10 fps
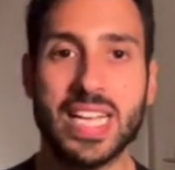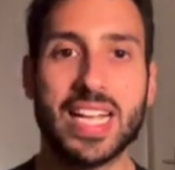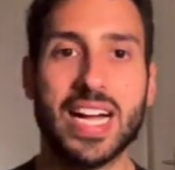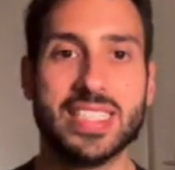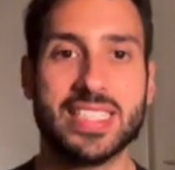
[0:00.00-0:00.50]

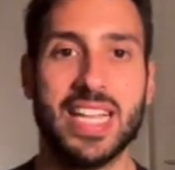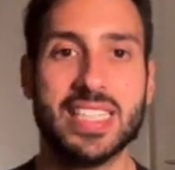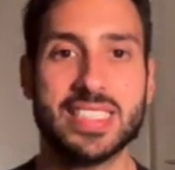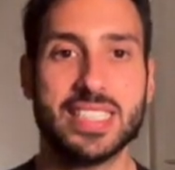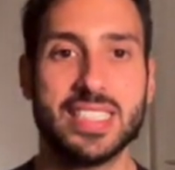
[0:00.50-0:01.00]
guys,
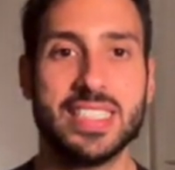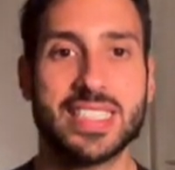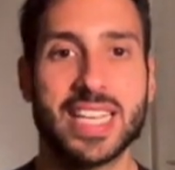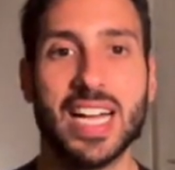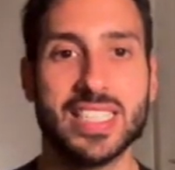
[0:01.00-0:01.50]
let's
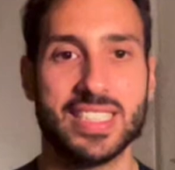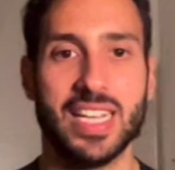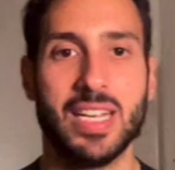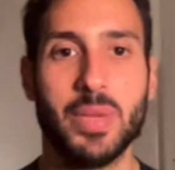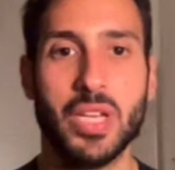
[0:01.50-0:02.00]
discuss a
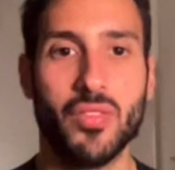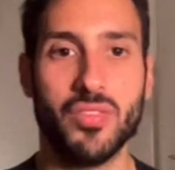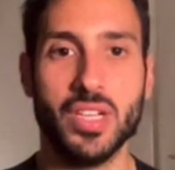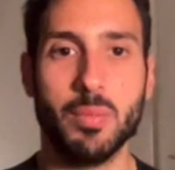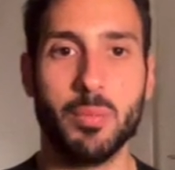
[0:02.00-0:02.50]
little bit of
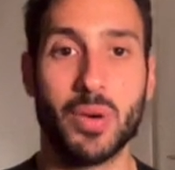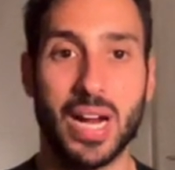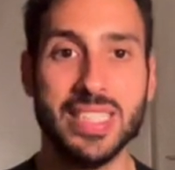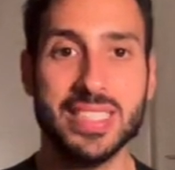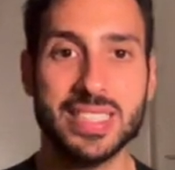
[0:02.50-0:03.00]
the
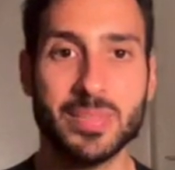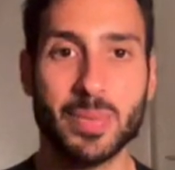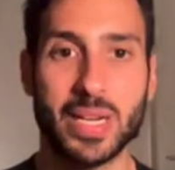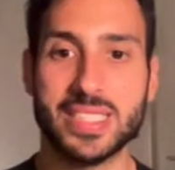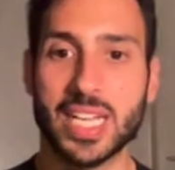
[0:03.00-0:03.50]
price
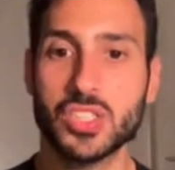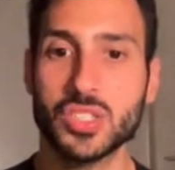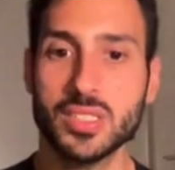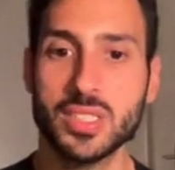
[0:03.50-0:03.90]
action.